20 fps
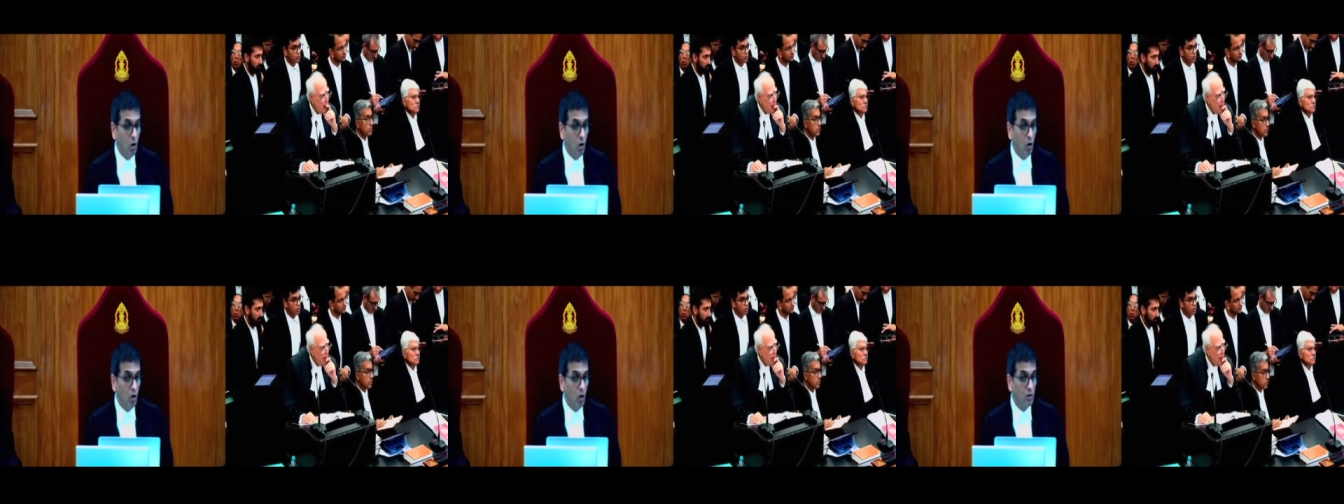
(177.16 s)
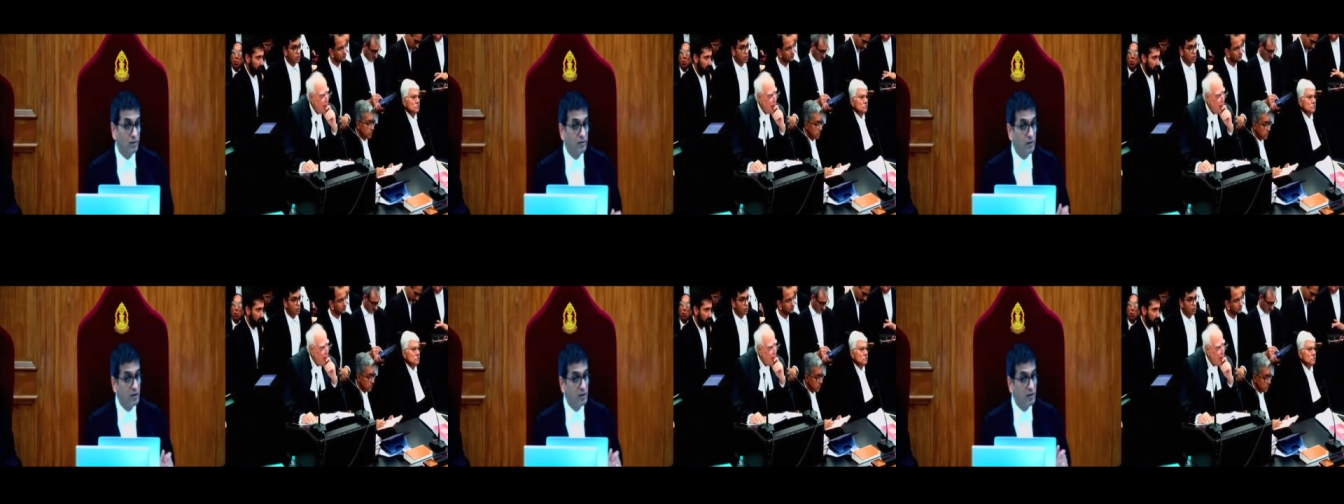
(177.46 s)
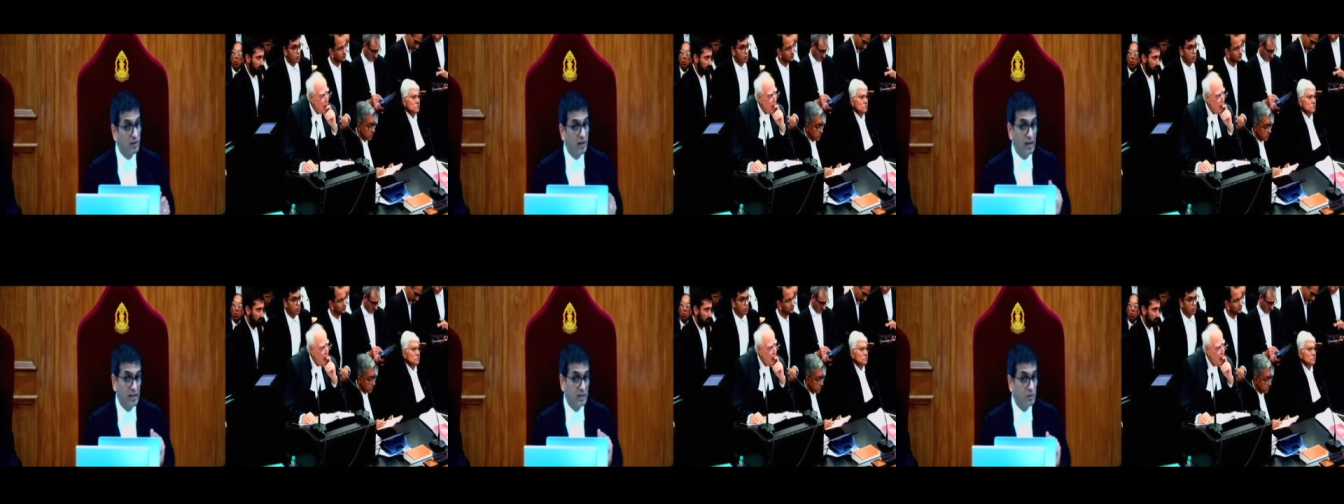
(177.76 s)
On
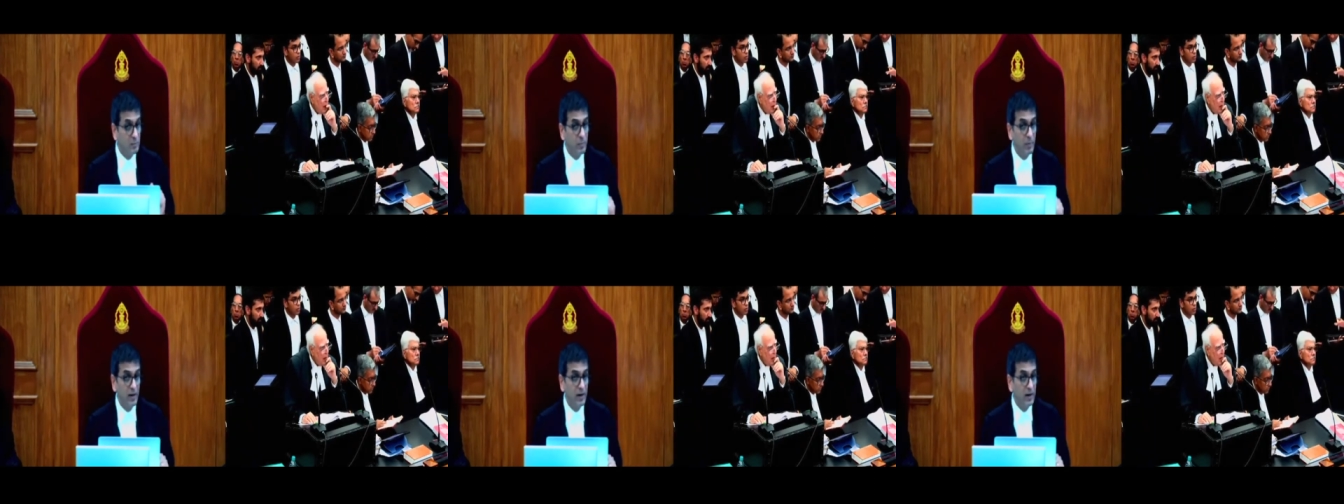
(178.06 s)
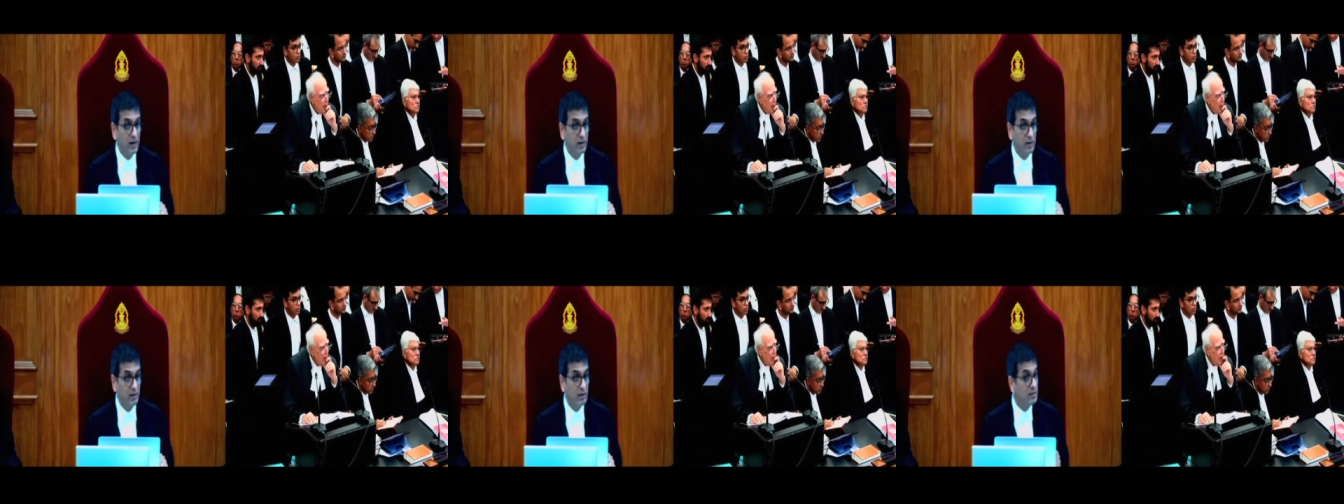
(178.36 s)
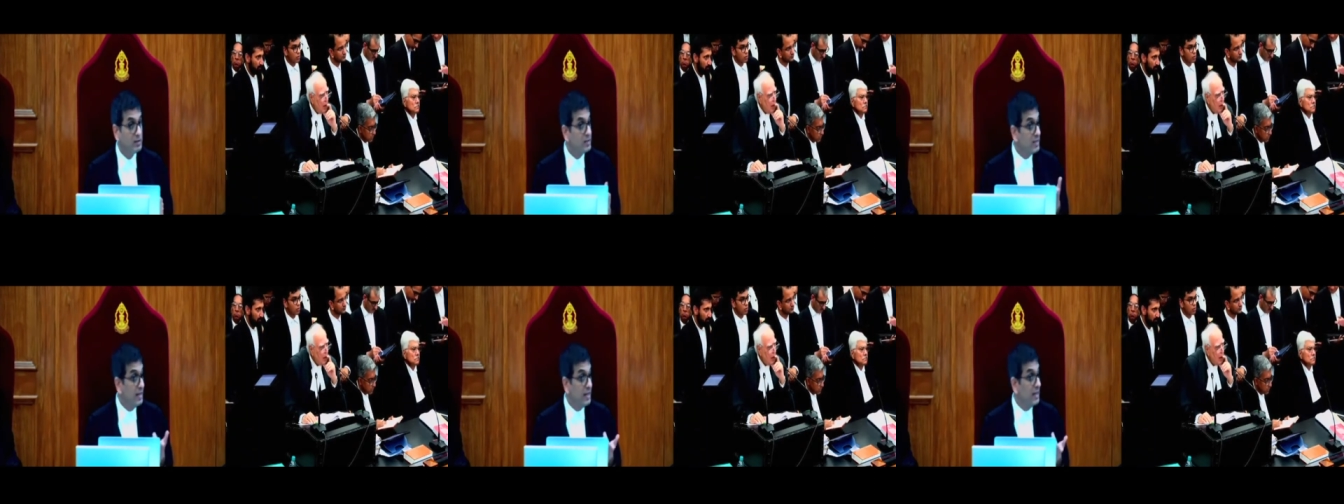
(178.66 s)
such an aspect,
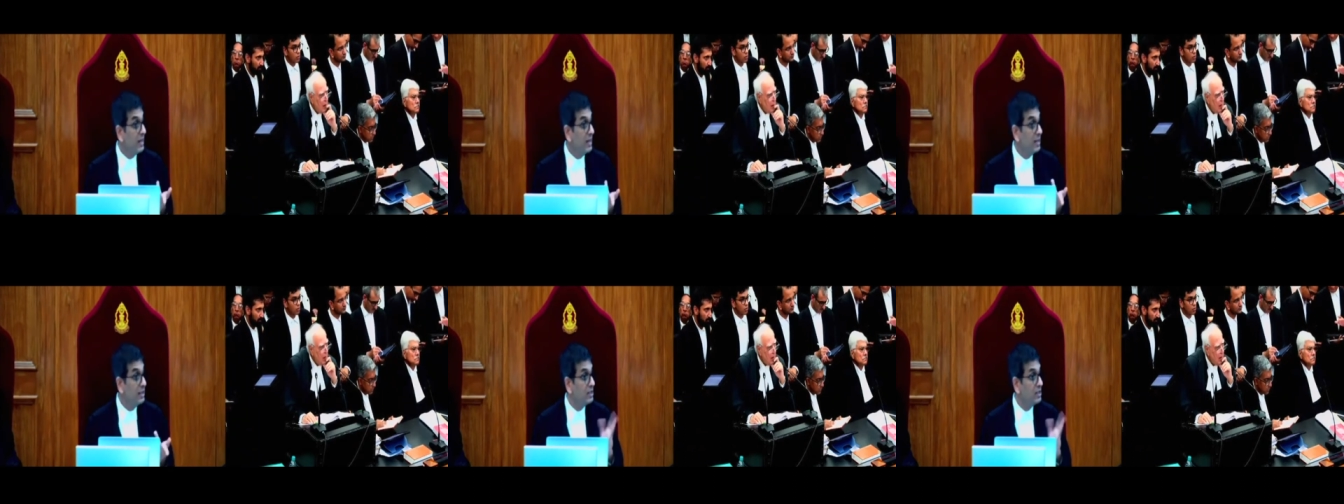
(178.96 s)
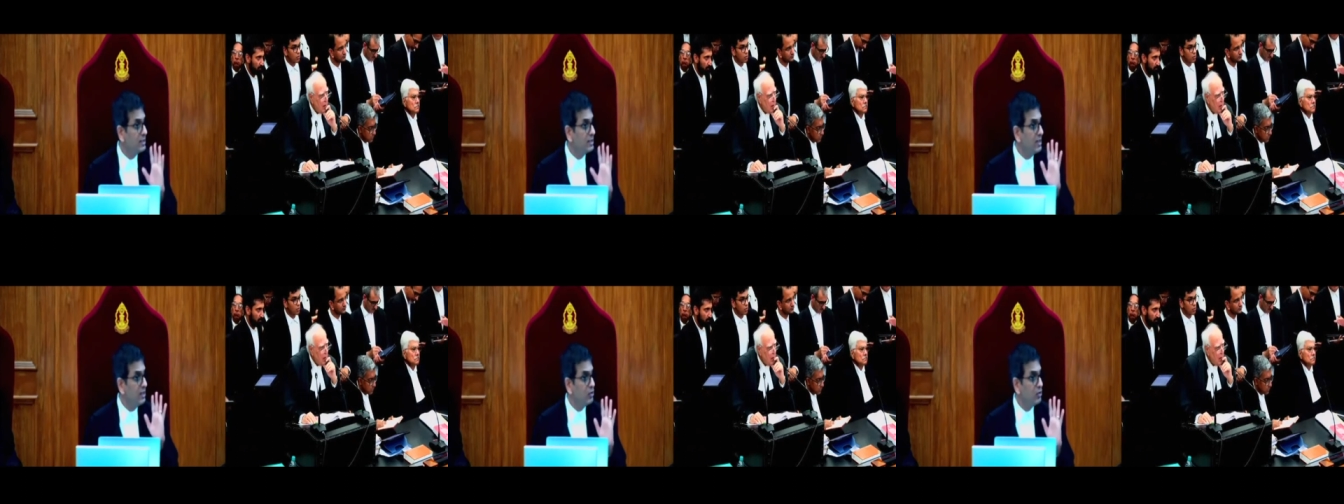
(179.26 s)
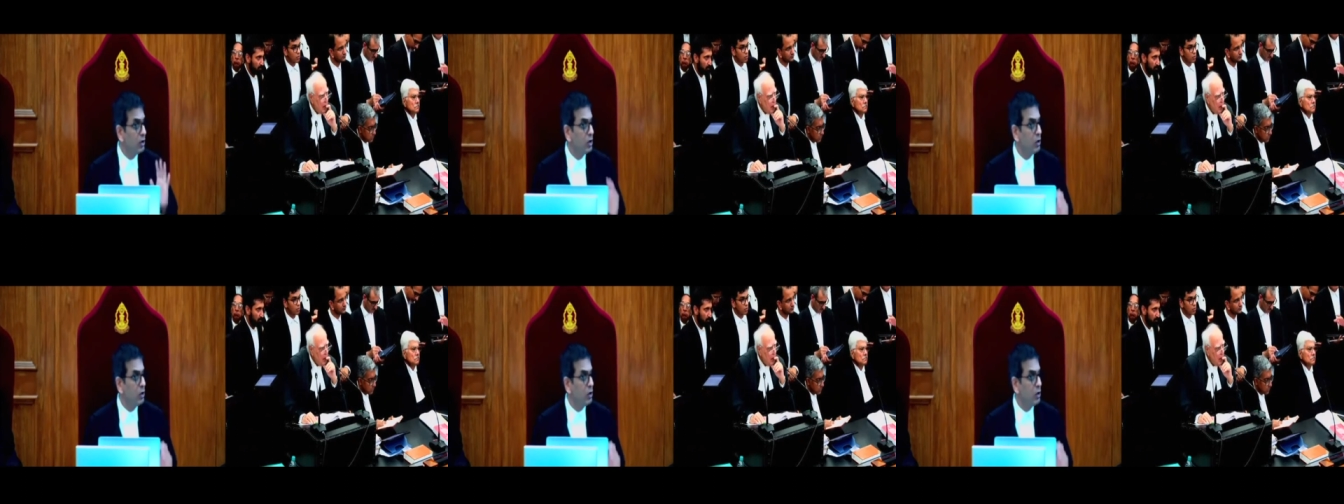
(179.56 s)
the state legislature